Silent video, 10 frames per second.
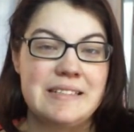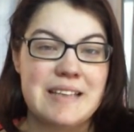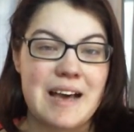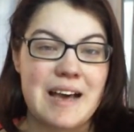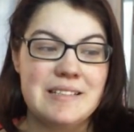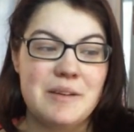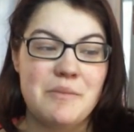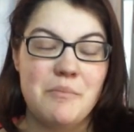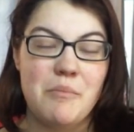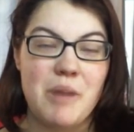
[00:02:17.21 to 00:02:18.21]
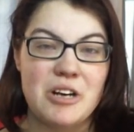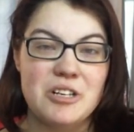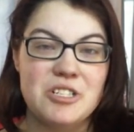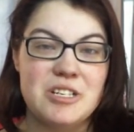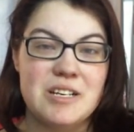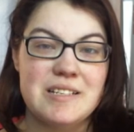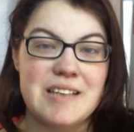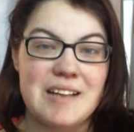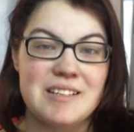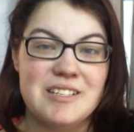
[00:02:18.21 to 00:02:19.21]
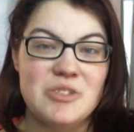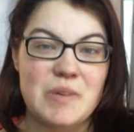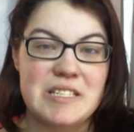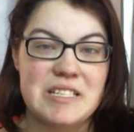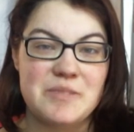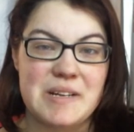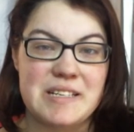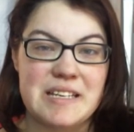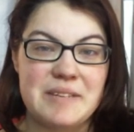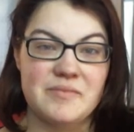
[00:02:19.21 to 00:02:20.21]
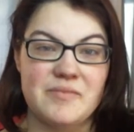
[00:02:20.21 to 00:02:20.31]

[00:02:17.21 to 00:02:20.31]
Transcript: dot march dot twenty twenty.